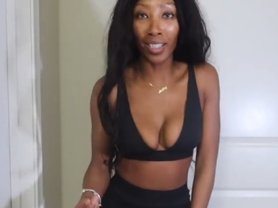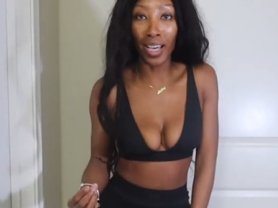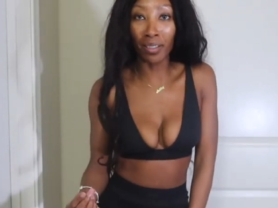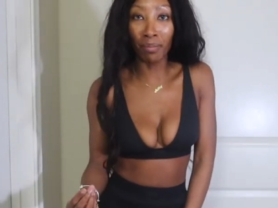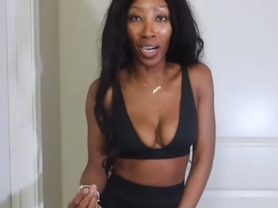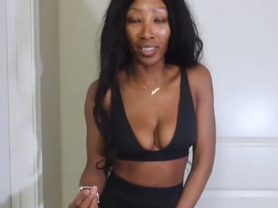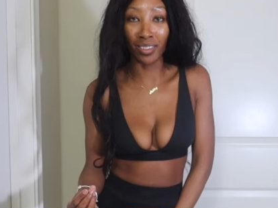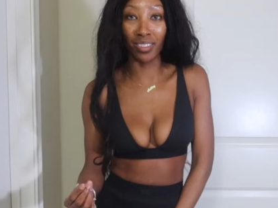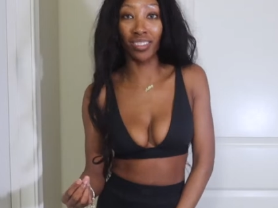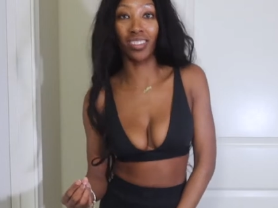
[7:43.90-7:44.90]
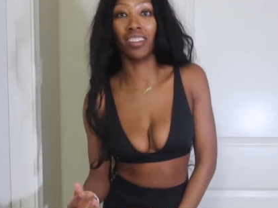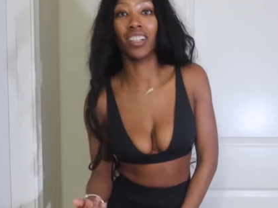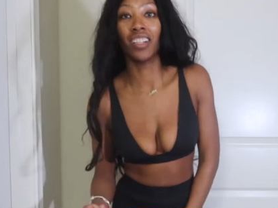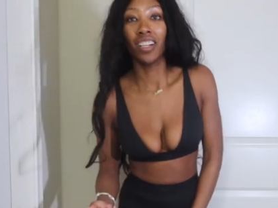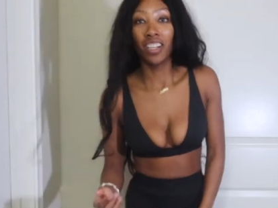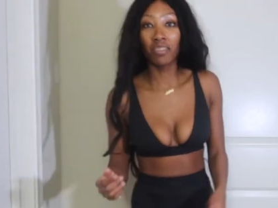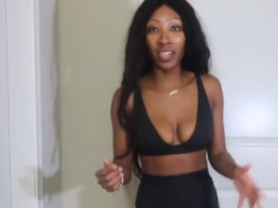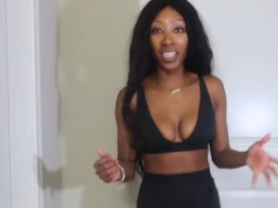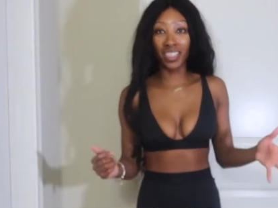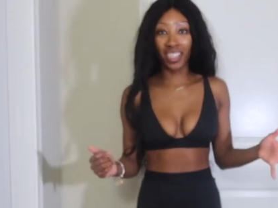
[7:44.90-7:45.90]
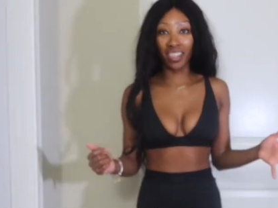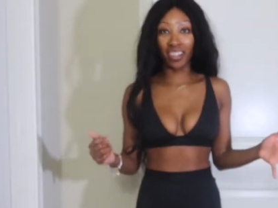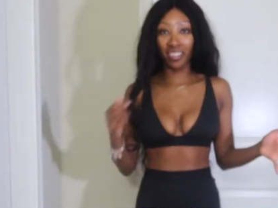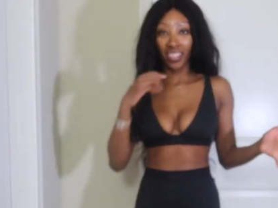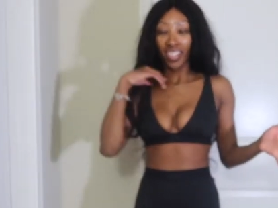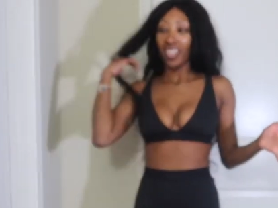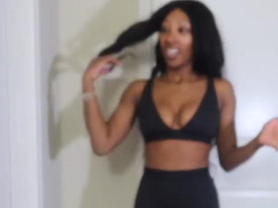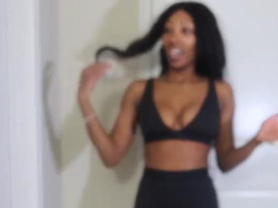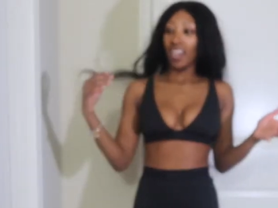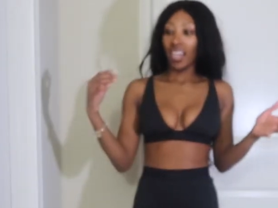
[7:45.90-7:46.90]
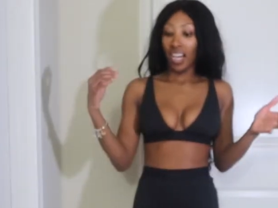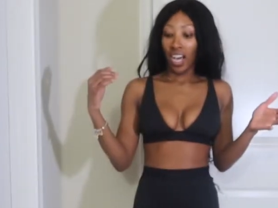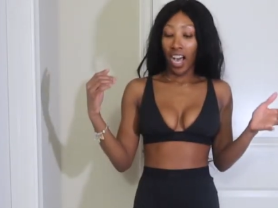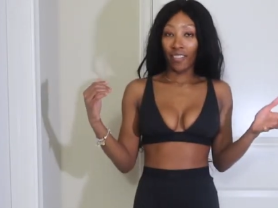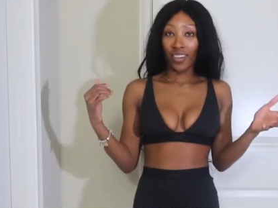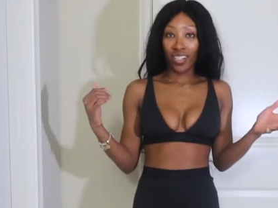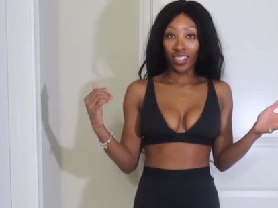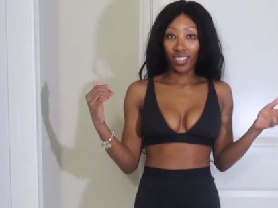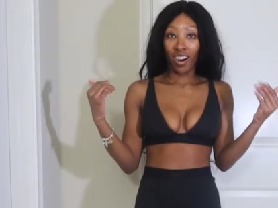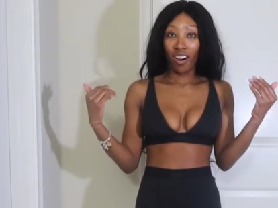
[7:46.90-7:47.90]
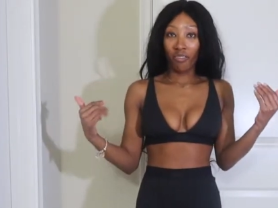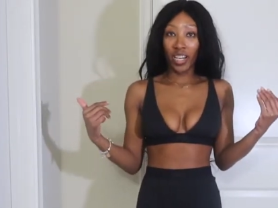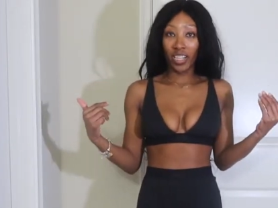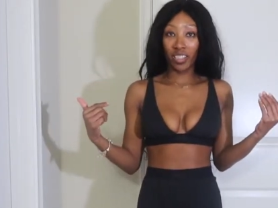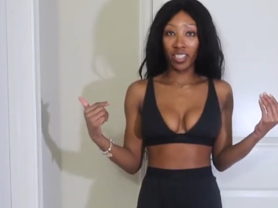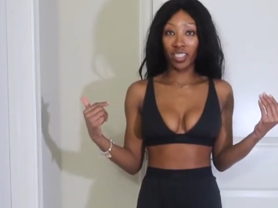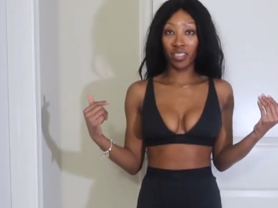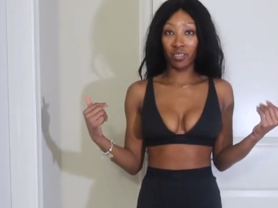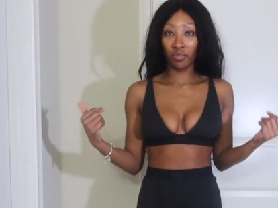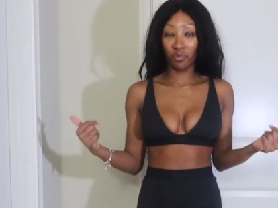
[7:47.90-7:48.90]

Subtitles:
like boxers? Sorry, if my head's cut off. I've read in the